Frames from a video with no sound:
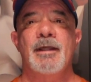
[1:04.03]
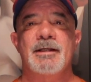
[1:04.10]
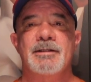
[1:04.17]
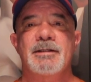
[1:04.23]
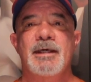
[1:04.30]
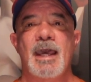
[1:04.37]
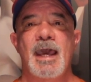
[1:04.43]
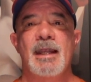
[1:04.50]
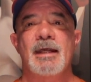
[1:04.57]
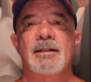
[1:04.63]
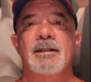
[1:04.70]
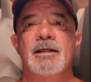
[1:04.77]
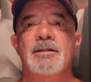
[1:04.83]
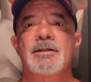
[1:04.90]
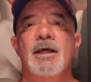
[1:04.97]
scan it,
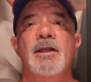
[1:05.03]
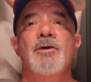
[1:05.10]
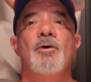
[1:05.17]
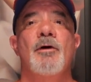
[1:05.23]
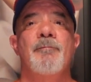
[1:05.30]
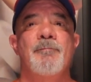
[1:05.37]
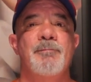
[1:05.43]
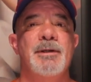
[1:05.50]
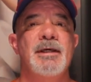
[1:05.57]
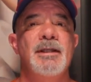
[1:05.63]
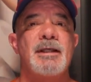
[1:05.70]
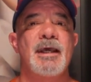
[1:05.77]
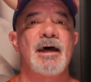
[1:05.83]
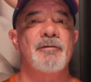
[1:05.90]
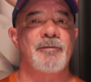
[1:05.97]
they send you a
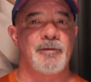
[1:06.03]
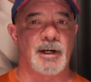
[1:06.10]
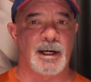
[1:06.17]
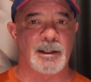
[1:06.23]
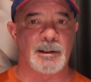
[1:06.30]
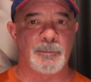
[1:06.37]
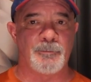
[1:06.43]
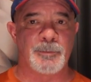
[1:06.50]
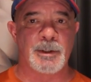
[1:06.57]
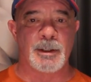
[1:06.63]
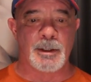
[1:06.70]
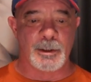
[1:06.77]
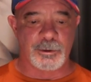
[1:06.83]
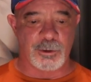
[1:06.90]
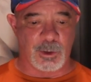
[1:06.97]
PDF file.
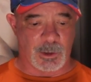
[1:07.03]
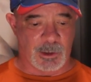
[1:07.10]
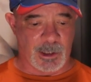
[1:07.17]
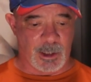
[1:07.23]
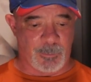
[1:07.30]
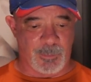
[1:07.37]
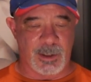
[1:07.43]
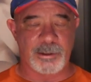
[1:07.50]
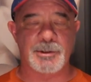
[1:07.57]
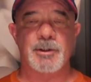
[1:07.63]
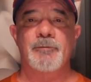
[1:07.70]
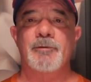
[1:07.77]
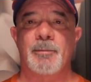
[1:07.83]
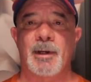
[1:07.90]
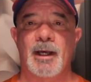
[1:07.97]
So you can look at a picture
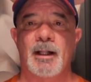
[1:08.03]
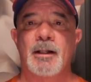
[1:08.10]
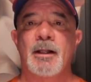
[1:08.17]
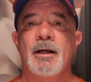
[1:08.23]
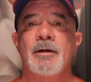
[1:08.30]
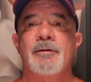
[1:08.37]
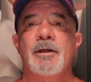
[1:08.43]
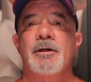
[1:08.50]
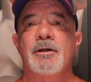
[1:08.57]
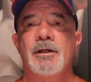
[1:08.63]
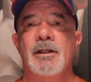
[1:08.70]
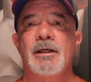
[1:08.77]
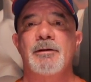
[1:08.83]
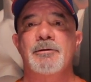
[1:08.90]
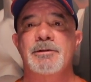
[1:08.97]
of the mail, then you can
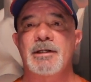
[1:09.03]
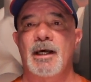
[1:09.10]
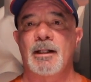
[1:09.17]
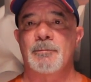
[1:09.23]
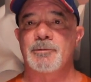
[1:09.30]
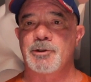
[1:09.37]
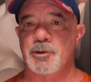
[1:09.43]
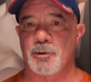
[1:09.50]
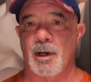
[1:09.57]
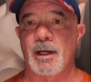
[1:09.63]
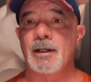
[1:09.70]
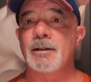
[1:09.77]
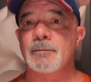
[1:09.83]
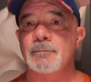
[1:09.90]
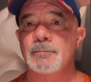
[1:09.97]
either tell them shred
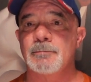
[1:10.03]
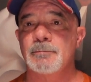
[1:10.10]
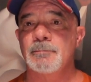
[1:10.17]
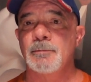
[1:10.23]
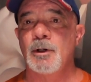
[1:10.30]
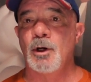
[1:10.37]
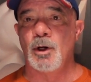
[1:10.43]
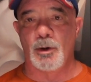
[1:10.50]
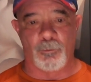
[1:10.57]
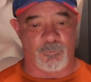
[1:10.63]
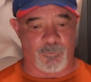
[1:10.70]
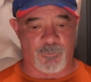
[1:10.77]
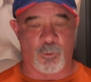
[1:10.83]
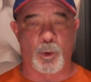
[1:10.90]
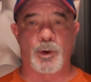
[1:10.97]
it,
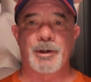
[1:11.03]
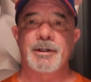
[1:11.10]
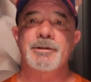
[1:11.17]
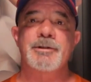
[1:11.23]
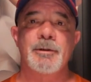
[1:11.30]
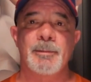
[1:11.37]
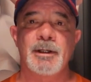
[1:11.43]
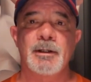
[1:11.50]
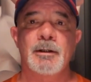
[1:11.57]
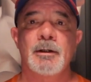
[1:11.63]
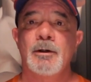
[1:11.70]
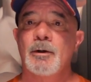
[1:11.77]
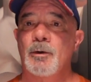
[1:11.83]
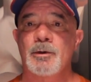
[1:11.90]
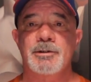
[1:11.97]
forward it to me,
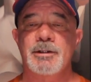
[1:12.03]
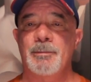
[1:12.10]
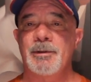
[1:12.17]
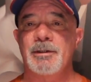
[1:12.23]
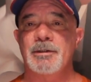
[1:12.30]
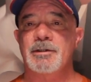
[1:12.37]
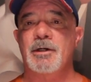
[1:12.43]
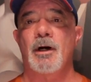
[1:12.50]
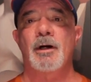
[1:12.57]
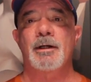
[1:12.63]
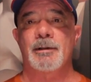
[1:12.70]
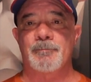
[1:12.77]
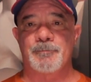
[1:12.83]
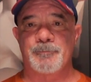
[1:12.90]
or simply discard it.